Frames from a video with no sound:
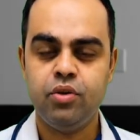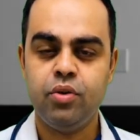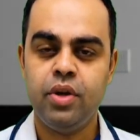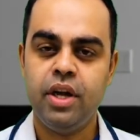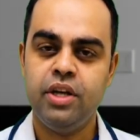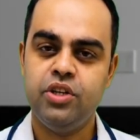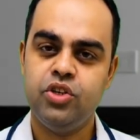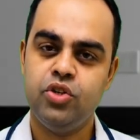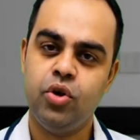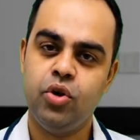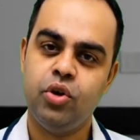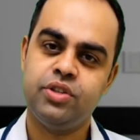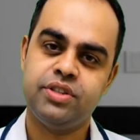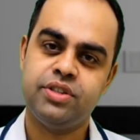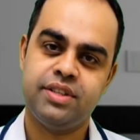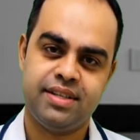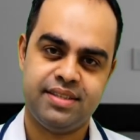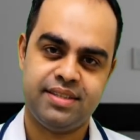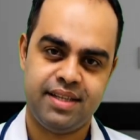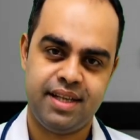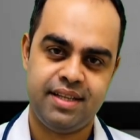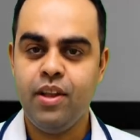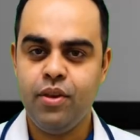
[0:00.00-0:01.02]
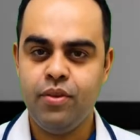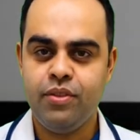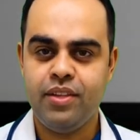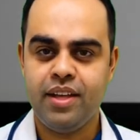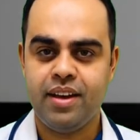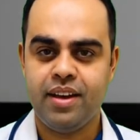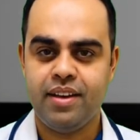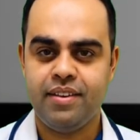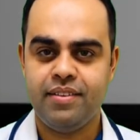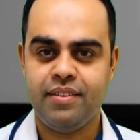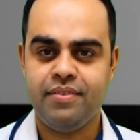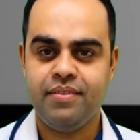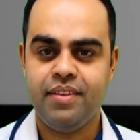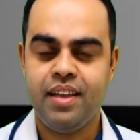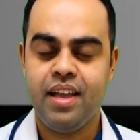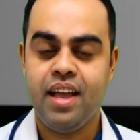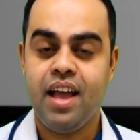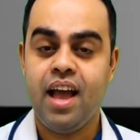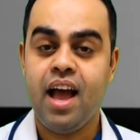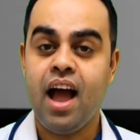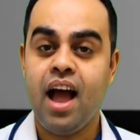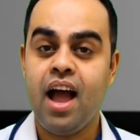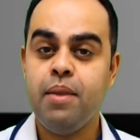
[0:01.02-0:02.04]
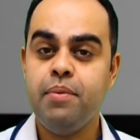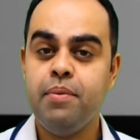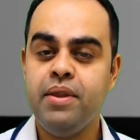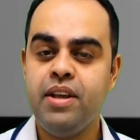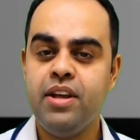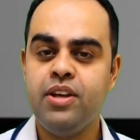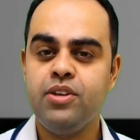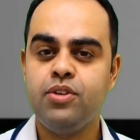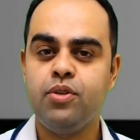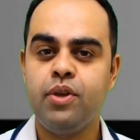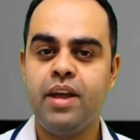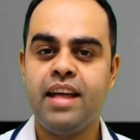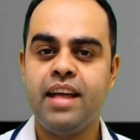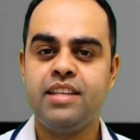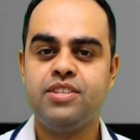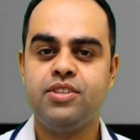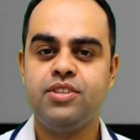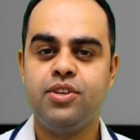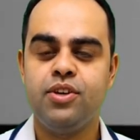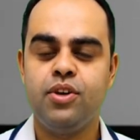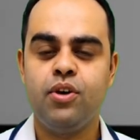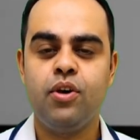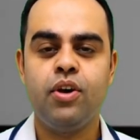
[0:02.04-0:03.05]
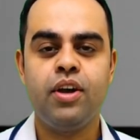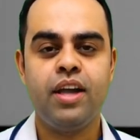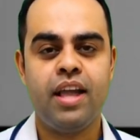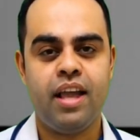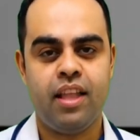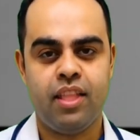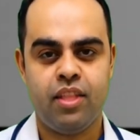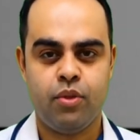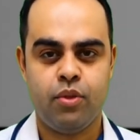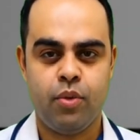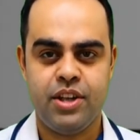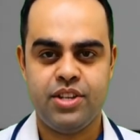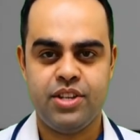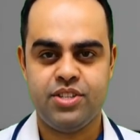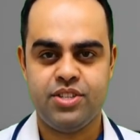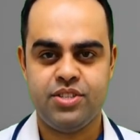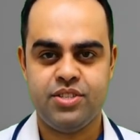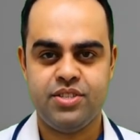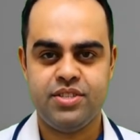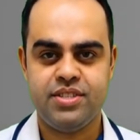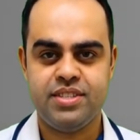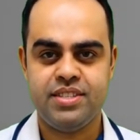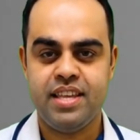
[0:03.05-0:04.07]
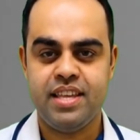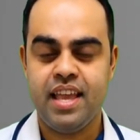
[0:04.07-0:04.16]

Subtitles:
the muscles that help control every step you take. When those